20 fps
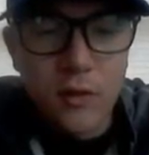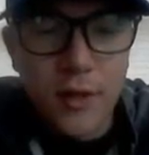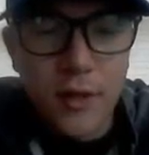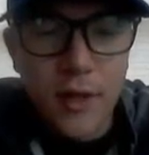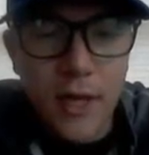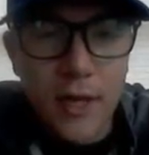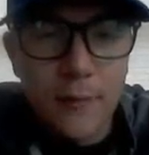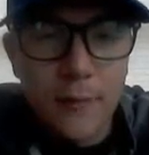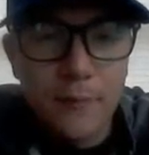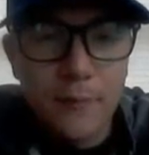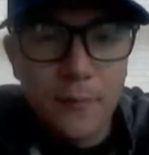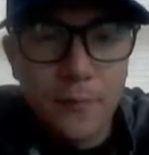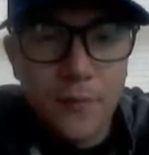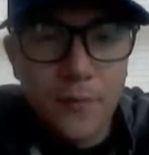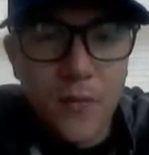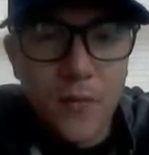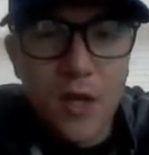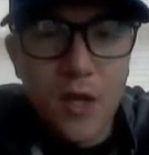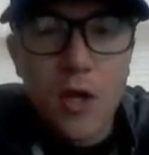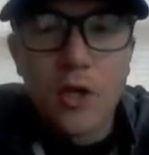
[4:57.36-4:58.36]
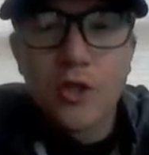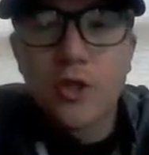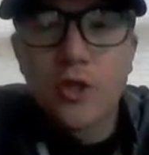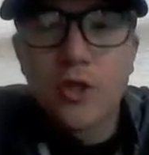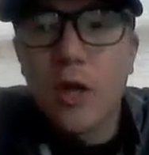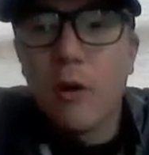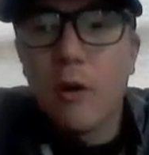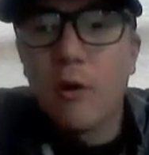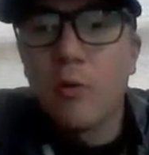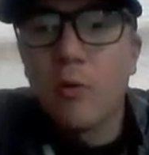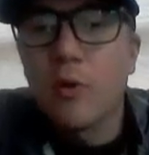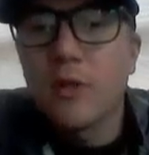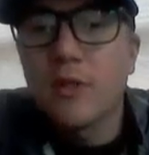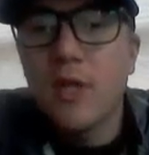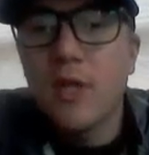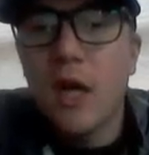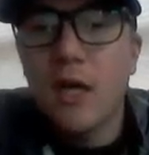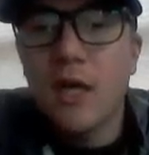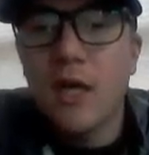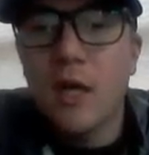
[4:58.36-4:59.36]
Okay? So now when we're
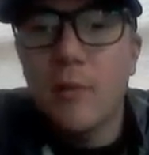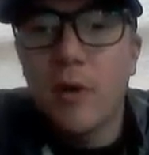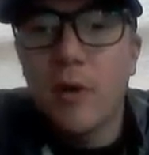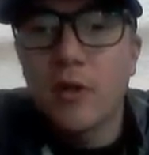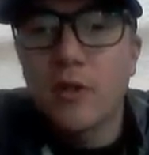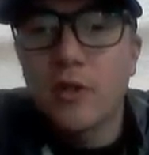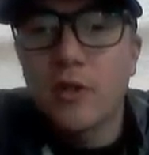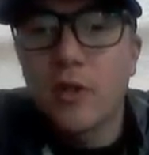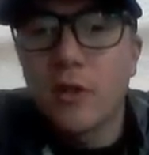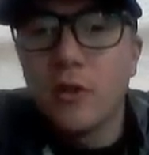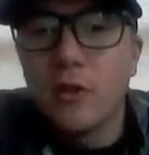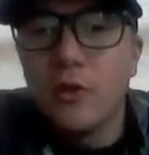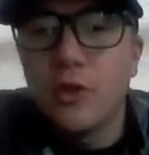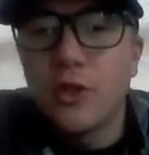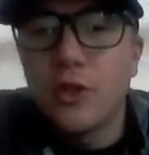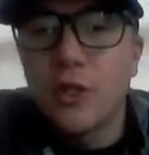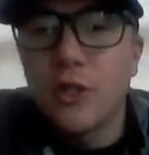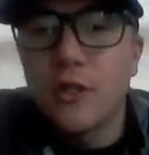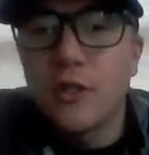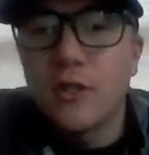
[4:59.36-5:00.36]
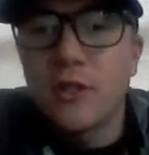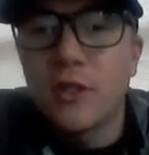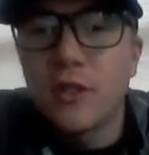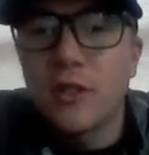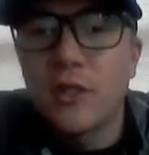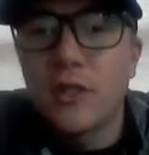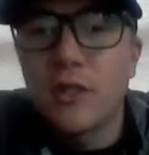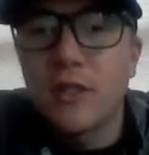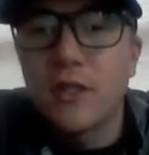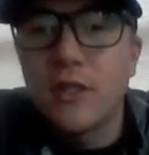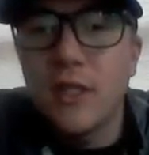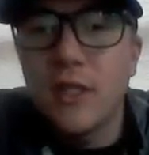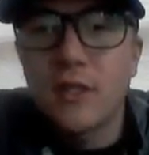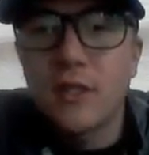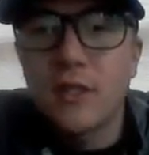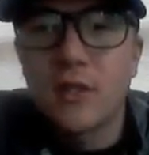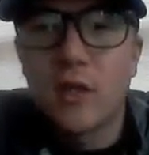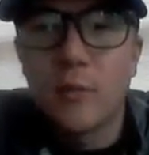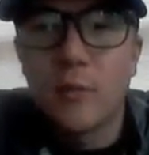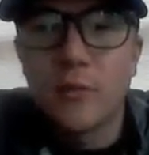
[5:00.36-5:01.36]
talking about solutions to
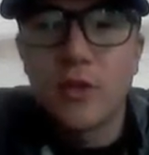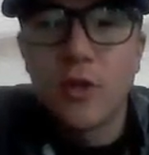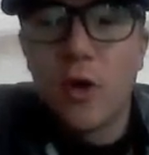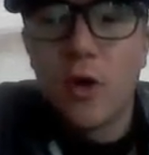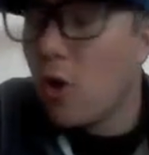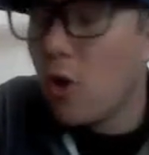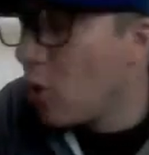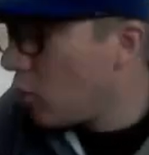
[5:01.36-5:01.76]
systems,